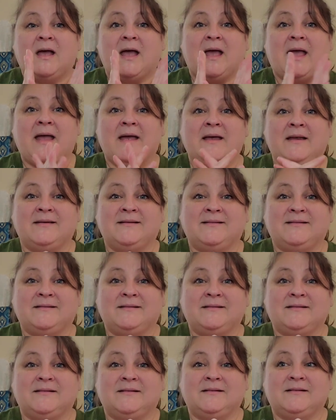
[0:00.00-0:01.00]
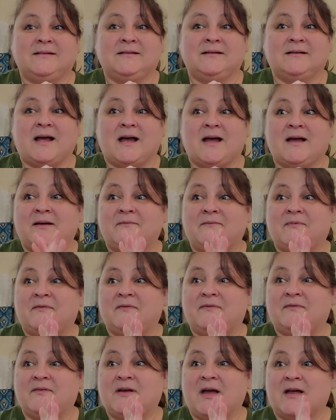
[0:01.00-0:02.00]
And
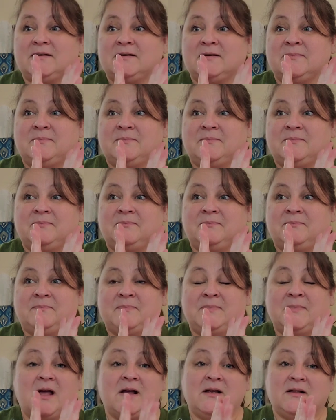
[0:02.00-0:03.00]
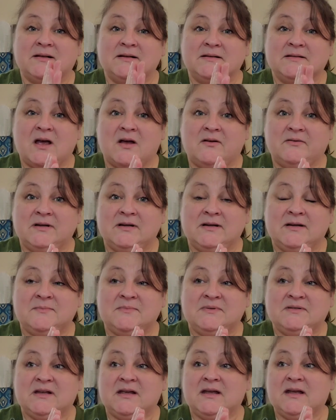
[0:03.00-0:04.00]
I've got to luckily it's all
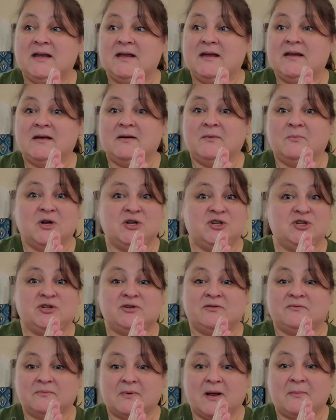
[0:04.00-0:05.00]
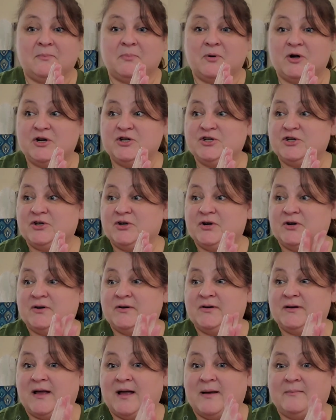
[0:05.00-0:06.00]
DMC, which I'm pretty
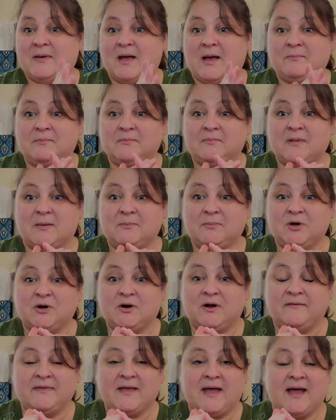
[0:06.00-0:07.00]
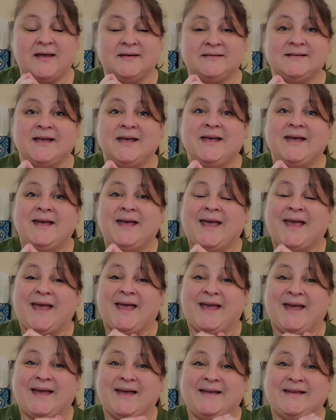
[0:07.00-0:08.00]
sure I'm, um, I'm, I'm good on that.
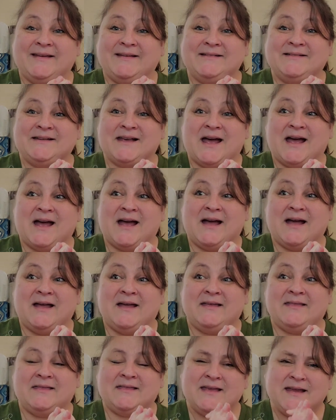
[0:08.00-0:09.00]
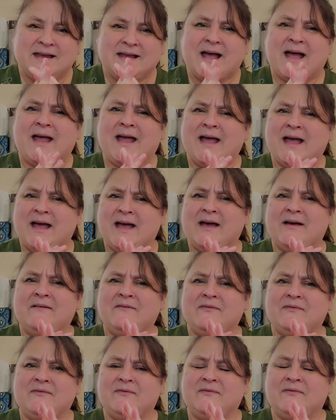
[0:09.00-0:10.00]
And I think I
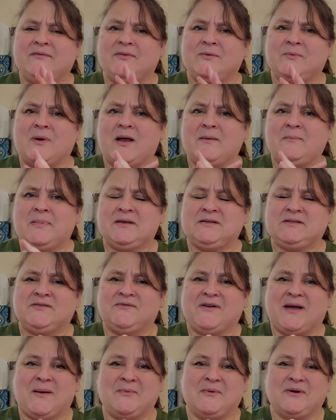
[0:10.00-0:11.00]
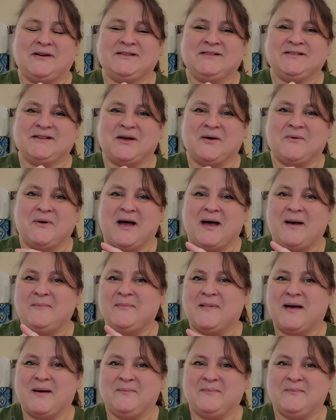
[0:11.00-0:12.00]
have the right piece of fabric. So
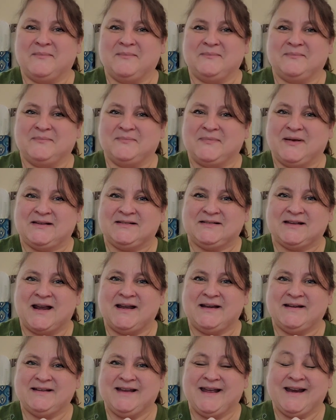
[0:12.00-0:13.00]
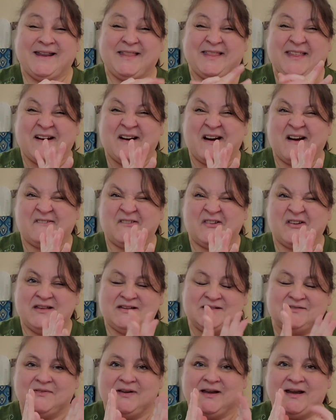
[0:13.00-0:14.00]
I'm, I'm excited to get in there after
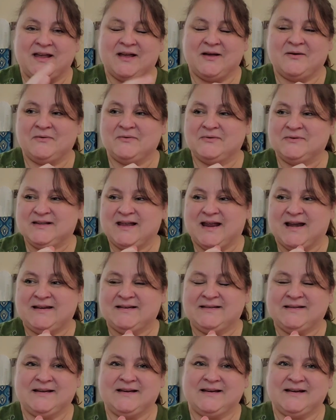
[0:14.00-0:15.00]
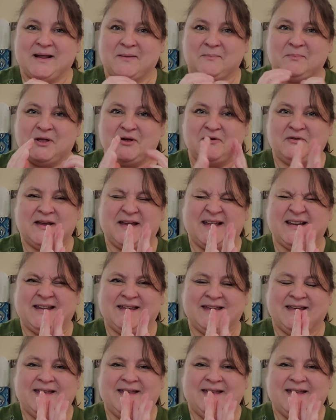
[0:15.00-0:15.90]
this video is edited and uploading and,